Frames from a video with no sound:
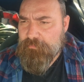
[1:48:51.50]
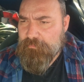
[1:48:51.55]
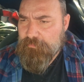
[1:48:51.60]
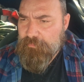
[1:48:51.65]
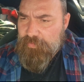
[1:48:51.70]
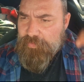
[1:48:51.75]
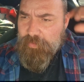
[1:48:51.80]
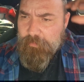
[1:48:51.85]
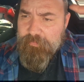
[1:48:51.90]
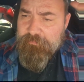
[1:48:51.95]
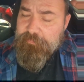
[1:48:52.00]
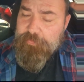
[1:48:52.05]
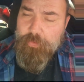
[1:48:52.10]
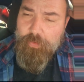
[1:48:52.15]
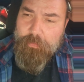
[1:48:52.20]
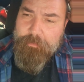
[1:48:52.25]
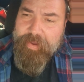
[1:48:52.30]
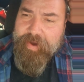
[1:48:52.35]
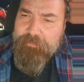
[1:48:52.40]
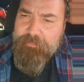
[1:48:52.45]
Some of you
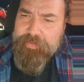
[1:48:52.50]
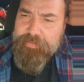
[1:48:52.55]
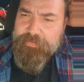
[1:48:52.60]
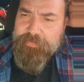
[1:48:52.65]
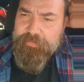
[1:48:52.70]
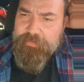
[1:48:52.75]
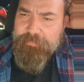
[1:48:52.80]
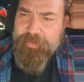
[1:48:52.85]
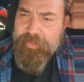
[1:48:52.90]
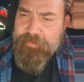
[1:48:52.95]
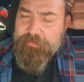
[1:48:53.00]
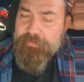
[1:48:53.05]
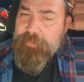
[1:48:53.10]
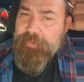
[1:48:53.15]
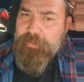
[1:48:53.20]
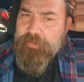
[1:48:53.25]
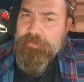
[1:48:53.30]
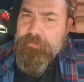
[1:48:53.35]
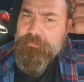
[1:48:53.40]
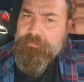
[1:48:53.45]
are married to them, I don't
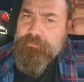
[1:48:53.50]
know.